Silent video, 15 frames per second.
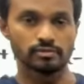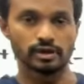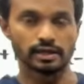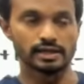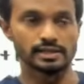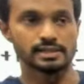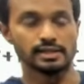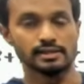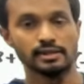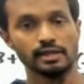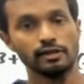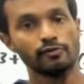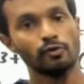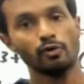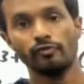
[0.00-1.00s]
like let's say
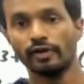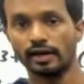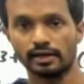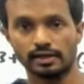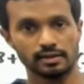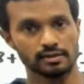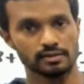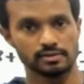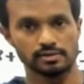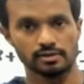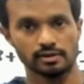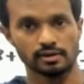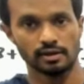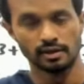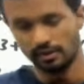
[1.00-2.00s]
3-4 factors.
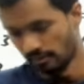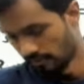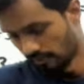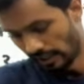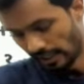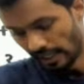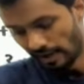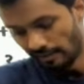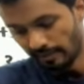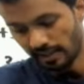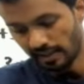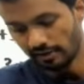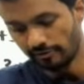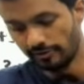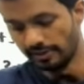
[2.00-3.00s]
I
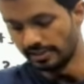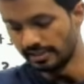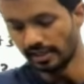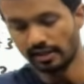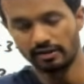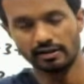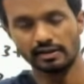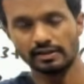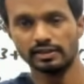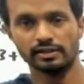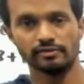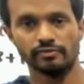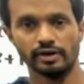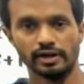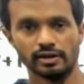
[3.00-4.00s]
admit in the first, second and
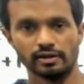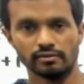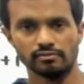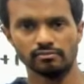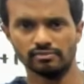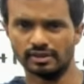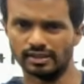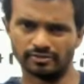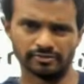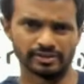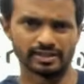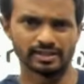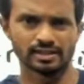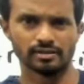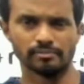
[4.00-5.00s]
third one,
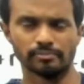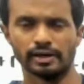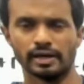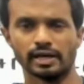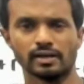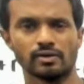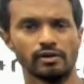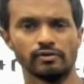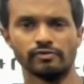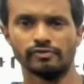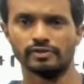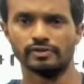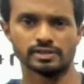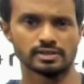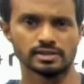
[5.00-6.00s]
even comparing
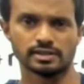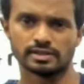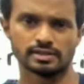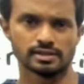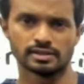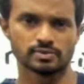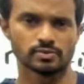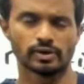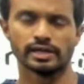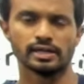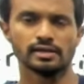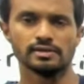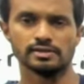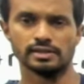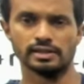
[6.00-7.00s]
coefficients is quite
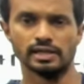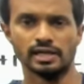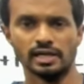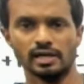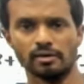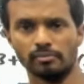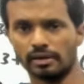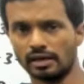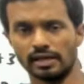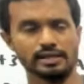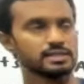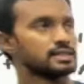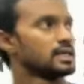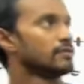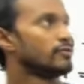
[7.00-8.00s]
easy. But
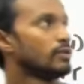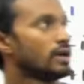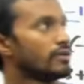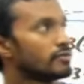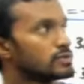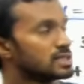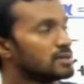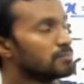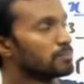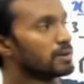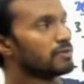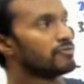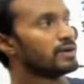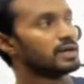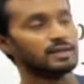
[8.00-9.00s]
let's say if you have to
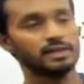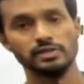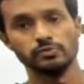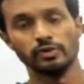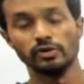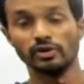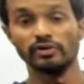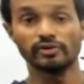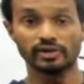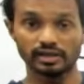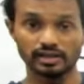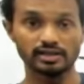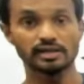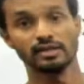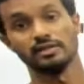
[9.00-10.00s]
simplify this, when you have to
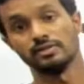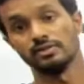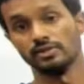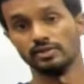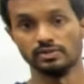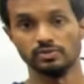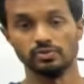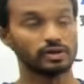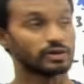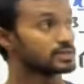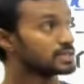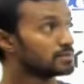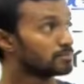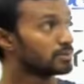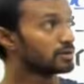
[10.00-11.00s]
rearrange this, you have to
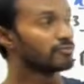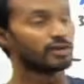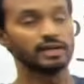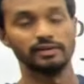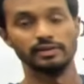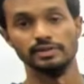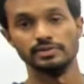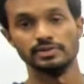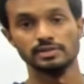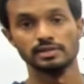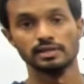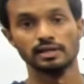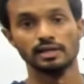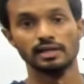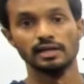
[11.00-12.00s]
simplify this,
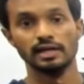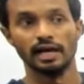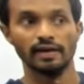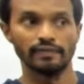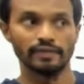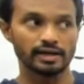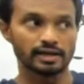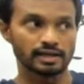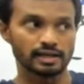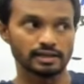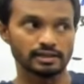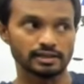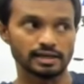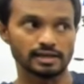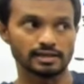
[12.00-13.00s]
and then tell
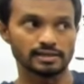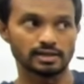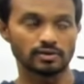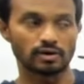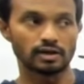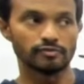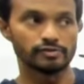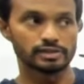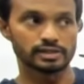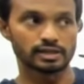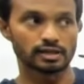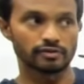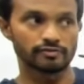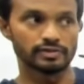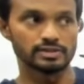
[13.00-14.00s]
in the
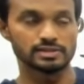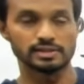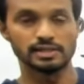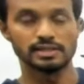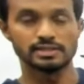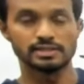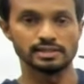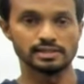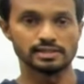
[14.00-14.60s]
coefficient of this is